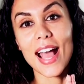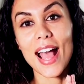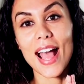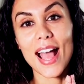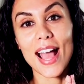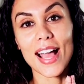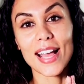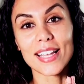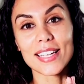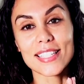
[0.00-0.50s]

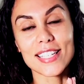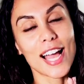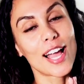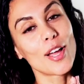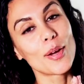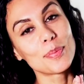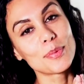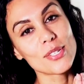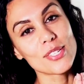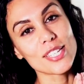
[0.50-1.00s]
and I
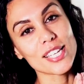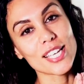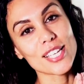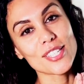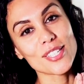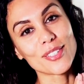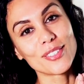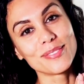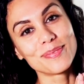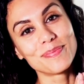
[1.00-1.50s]
hope to see you
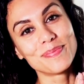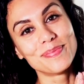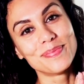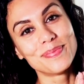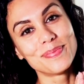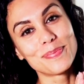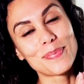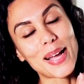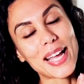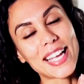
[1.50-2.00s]
soon.
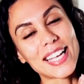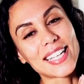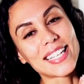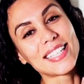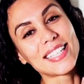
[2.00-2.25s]
Bye.